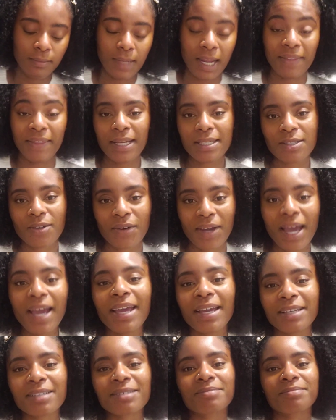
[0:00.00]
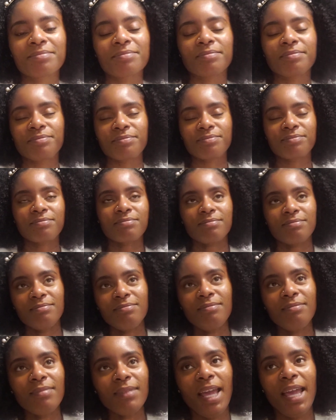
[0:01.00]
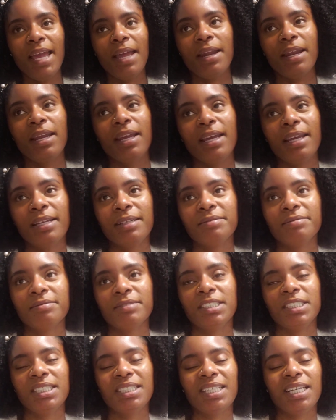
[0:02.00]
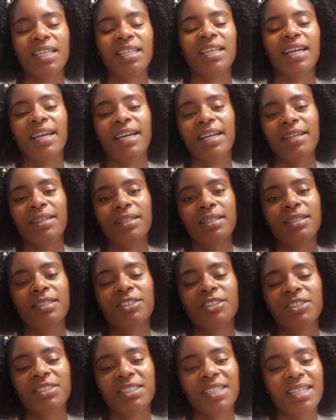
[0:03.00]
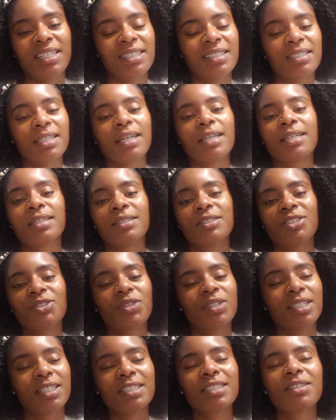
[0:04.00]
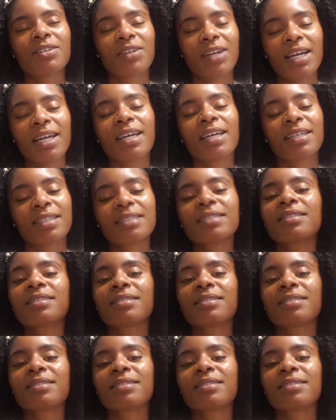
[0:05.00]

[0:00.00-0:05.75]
And that's okay. And sitting in that and understanding like, shorty, it's okay.